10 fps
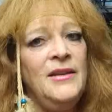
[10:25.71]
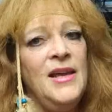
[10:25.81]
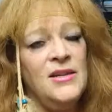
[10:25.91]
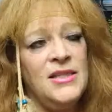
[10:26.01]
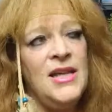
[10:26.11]

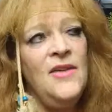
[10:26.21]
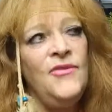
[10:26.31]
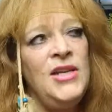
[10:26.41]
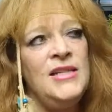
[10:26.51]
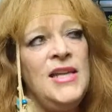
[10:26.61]
Now,
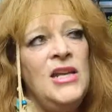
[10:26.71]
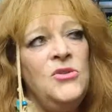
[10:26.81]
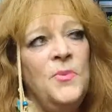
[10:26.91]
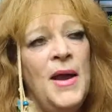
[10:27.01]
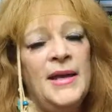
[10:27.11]
Stephanie's
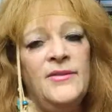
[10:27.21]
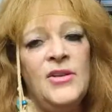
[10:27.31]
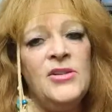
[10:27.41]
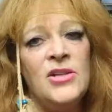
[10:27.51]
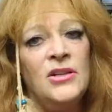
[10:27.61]
age bracket,
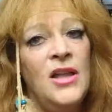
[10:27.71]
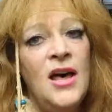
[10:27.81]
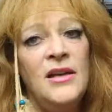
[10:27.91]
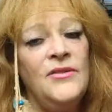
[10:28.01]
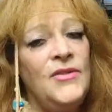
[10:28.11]
there's a
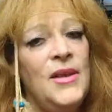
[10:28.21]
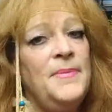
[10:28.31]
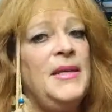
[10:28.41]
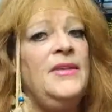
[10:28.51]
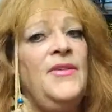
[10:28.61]
lot of them
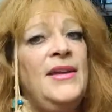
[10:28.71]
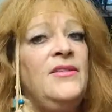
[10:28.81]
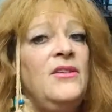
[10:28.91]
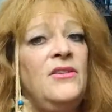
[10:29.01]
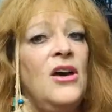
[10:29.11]
that have had
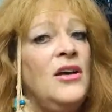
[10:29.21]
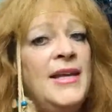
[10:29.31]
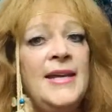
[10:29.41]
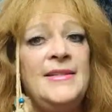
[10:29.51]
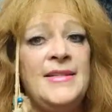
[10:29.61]
not
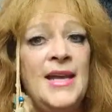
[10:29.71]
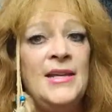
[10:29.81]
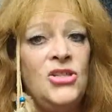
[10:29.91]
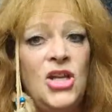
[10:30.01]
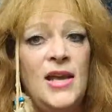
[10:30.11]
had
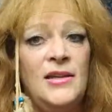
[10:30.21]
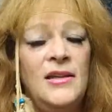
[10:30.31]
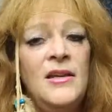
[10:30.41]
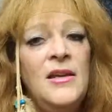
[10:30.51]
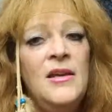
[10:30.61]
sex yet.
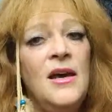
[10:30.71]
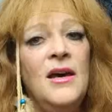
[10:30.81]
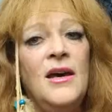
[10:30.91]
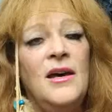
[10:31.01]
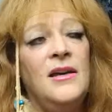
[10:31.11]

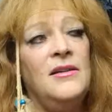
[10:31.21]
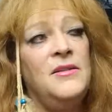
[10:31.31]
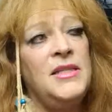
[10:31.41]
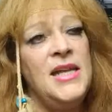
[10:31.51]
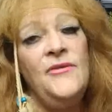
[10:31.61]
Uh,
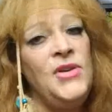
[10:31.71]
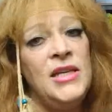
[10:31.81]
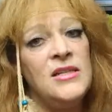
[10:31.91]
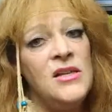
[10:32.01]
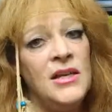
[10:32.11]

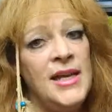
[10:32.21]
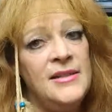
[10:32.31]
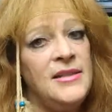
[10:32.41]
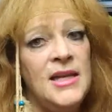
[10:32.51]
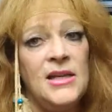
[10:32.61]
Stephanie has not
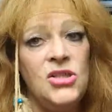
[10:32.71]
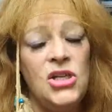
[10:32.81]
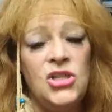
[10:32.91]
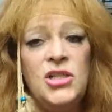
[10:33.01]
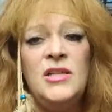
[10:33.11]
had sex
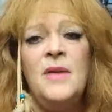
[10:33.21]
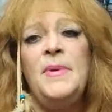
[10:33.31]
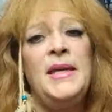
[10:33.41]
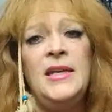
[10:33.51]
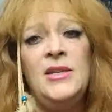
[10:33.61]
yet. She's not
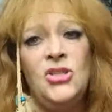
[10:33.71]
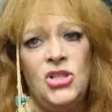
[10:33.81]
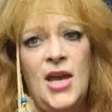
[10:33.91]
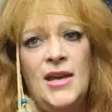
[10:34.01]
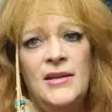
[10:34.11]
been
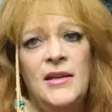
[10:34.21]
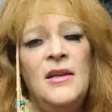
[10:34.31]
kissed yet